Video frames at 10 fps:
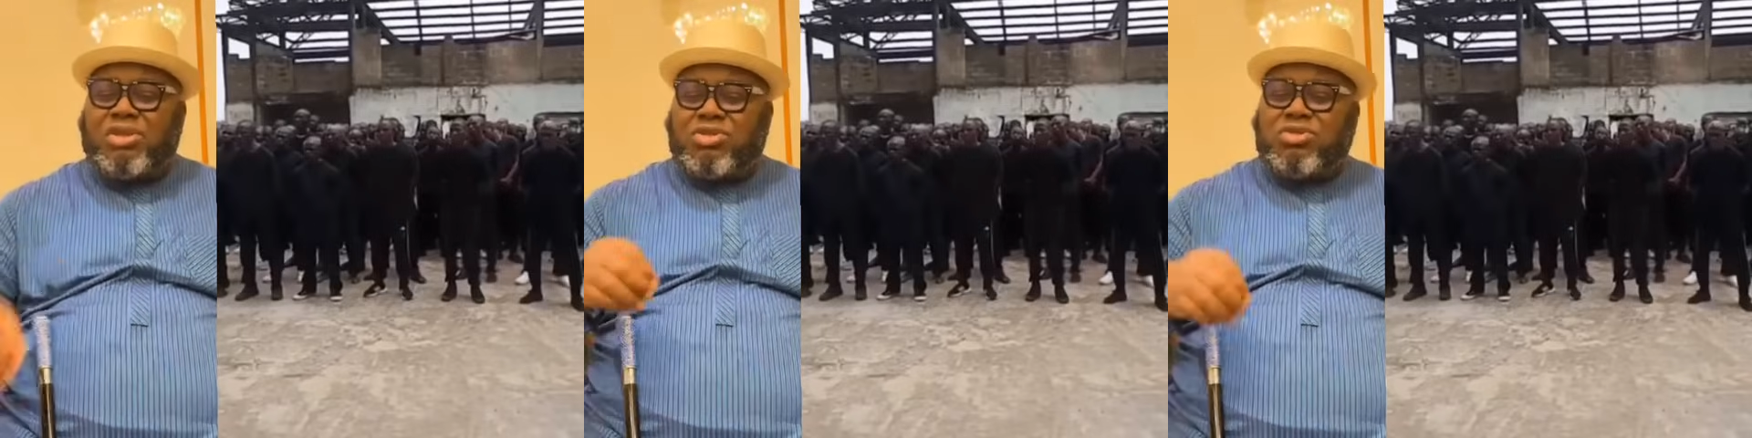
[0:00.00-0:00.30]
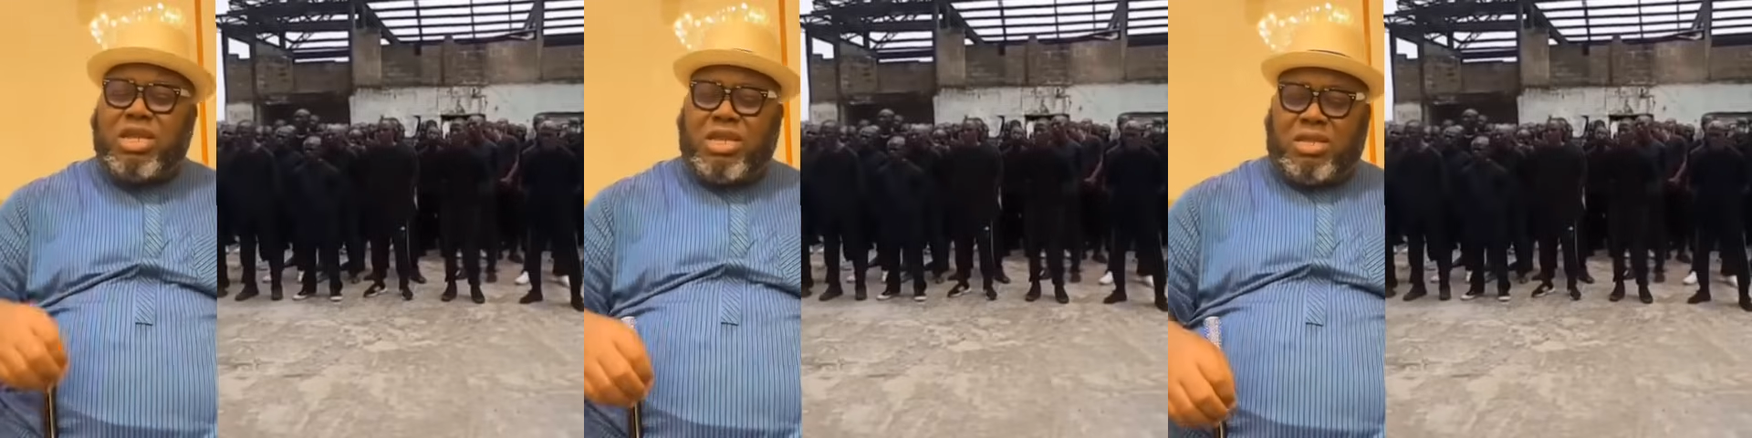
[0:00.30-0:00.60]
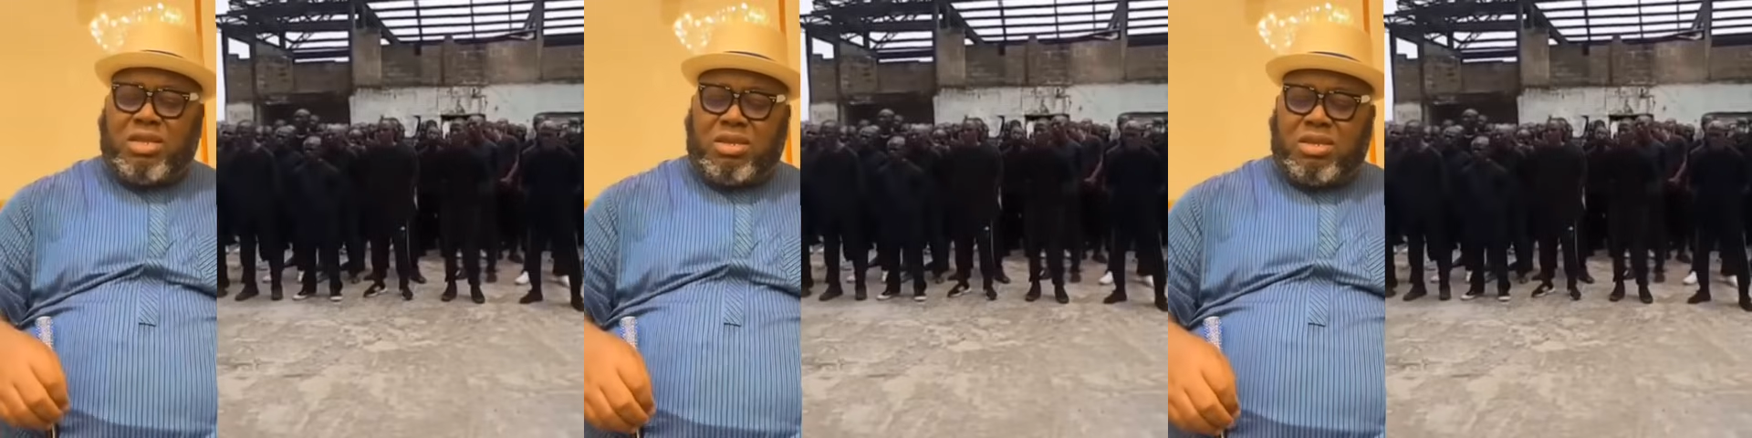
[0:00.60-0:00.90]
And
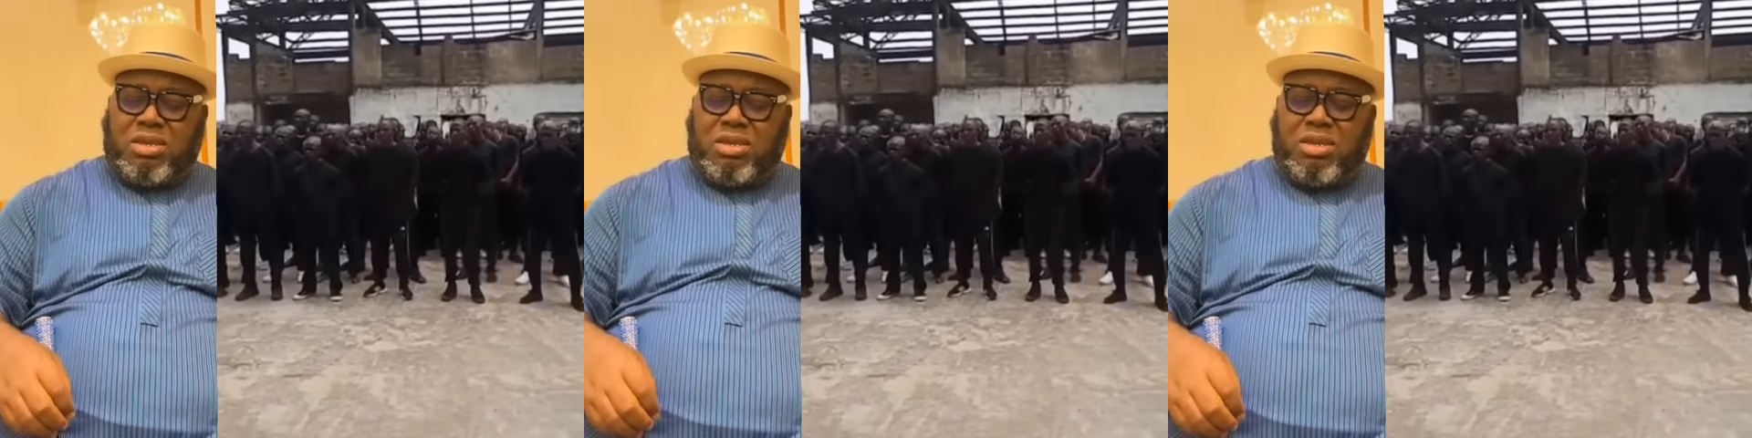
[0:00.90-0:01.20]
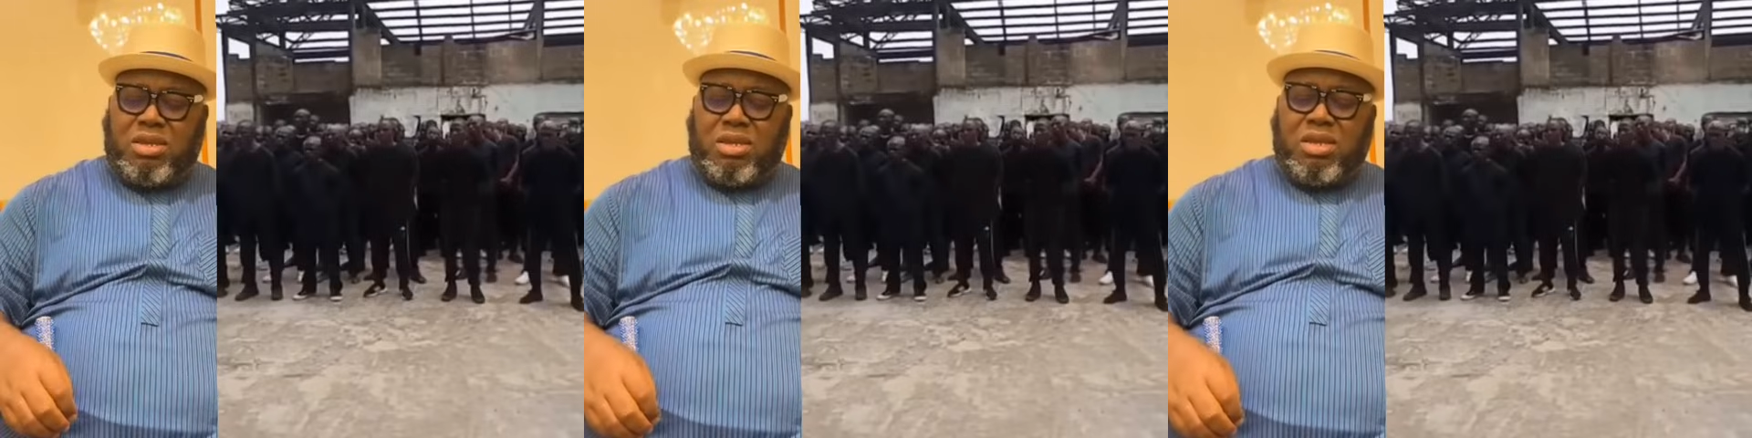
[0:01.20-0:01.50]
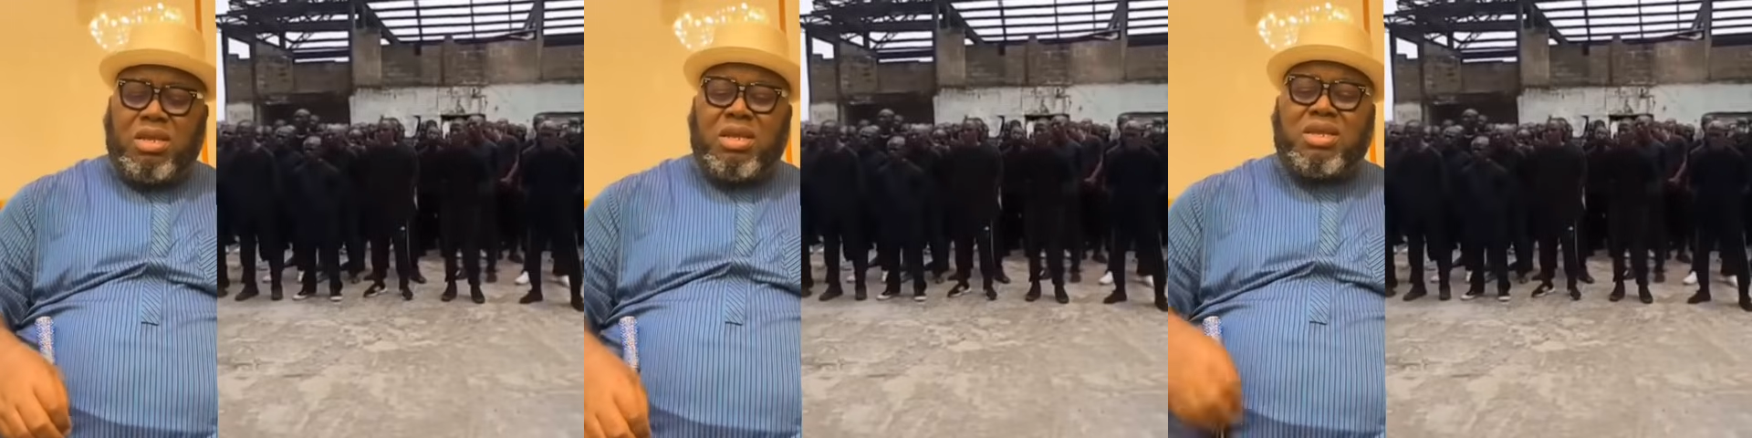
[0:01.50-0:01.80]
today,
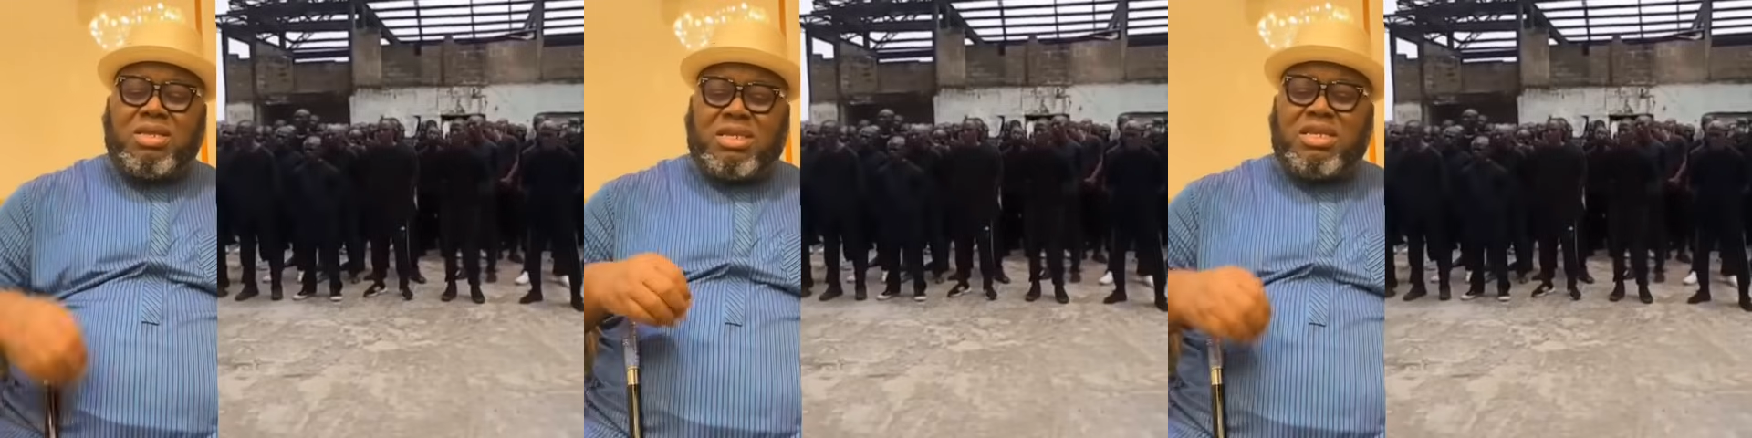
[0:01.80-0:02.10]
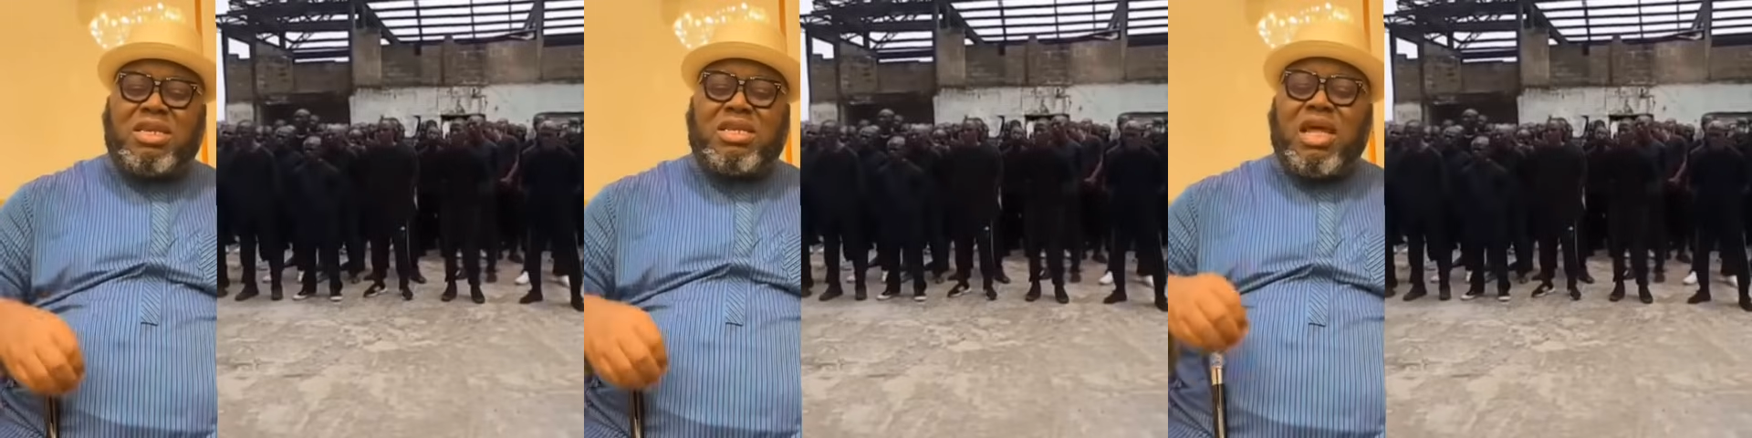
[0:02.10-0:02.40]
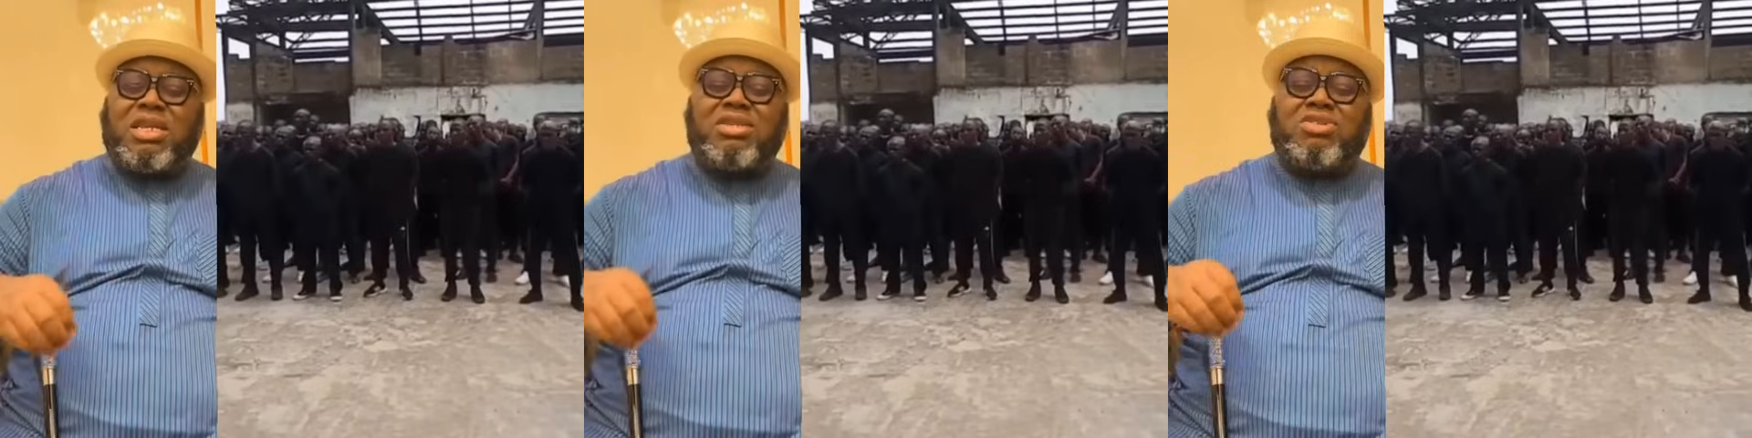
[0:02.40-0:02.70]
Decree
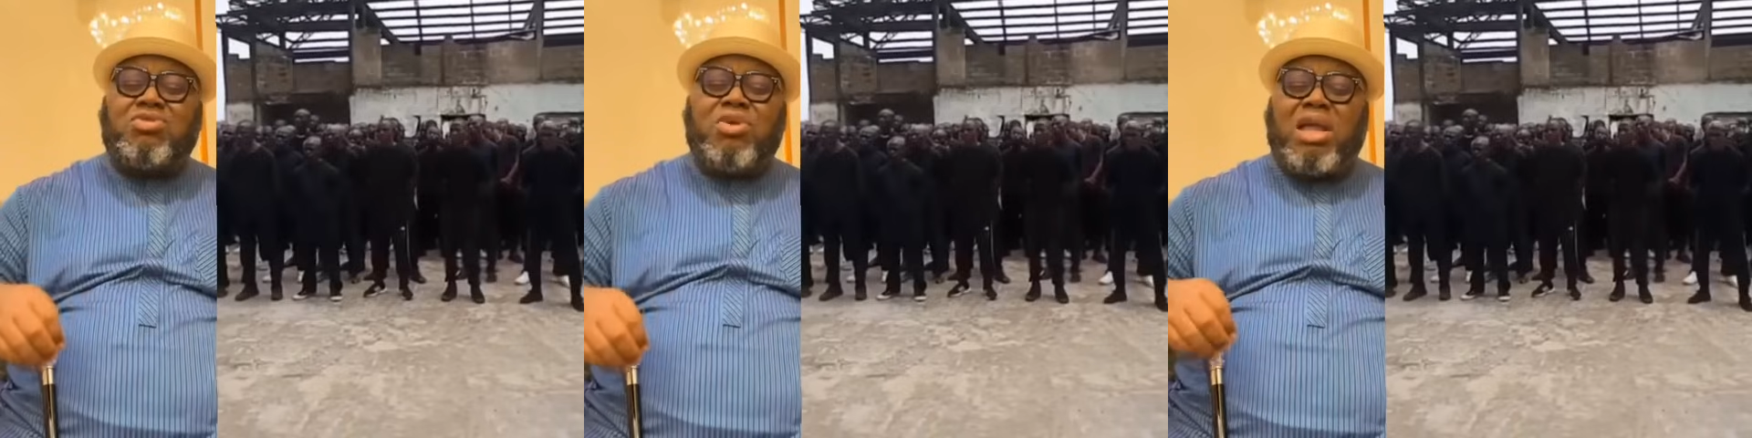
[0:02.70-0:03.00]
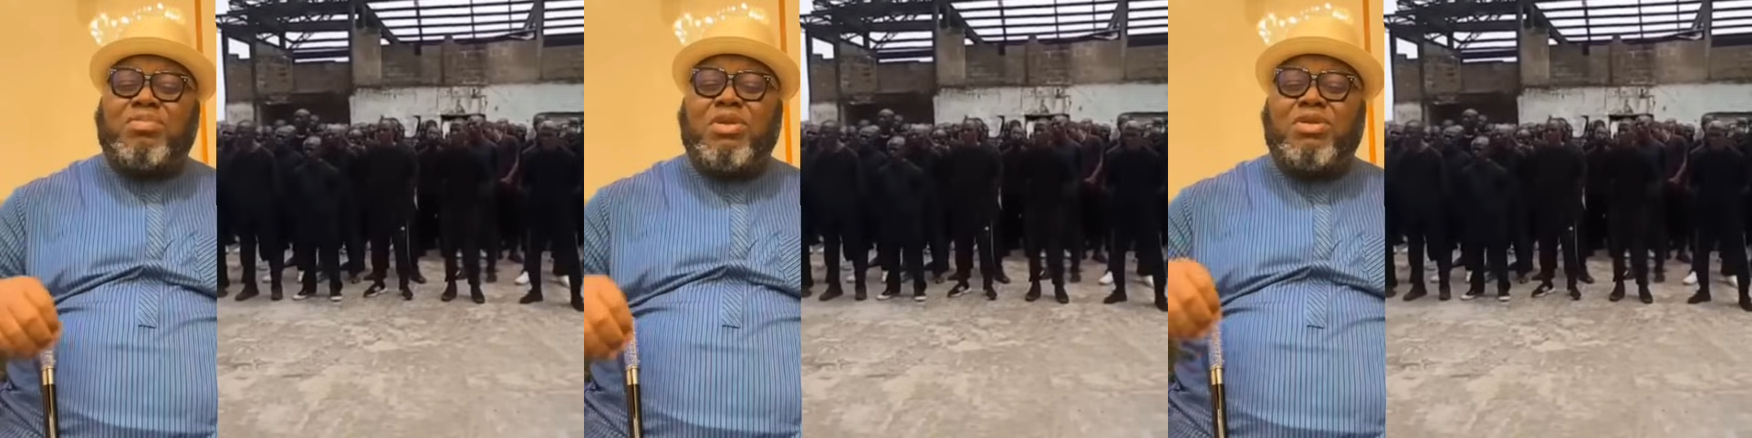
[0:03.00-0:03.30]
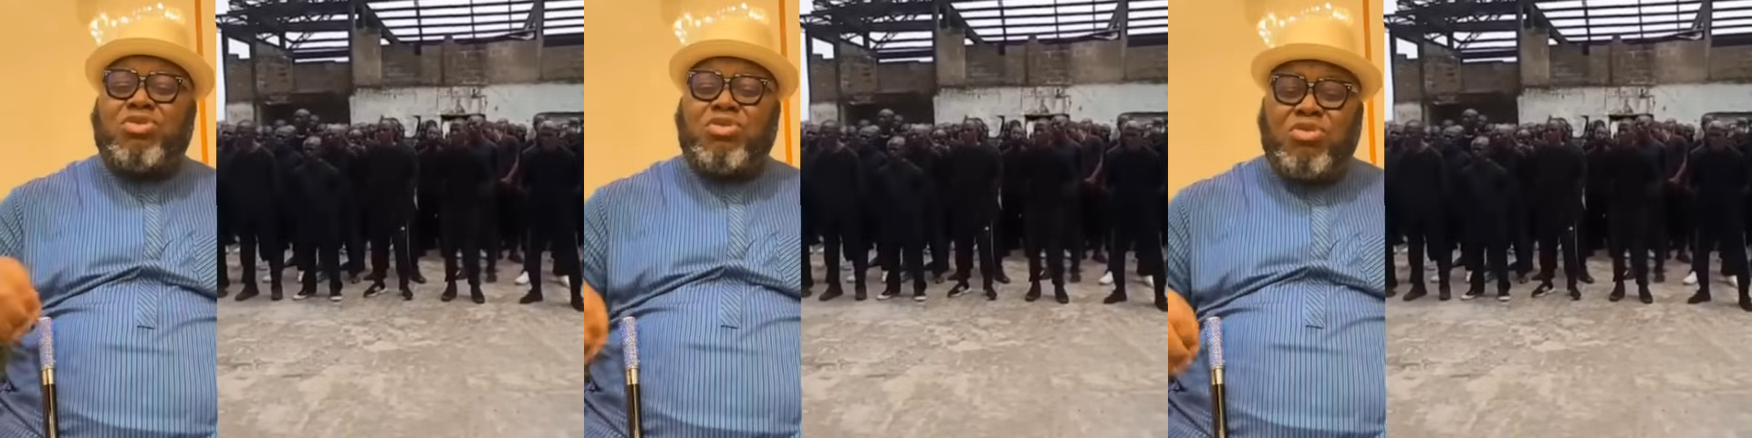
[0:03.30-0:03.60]
32 has been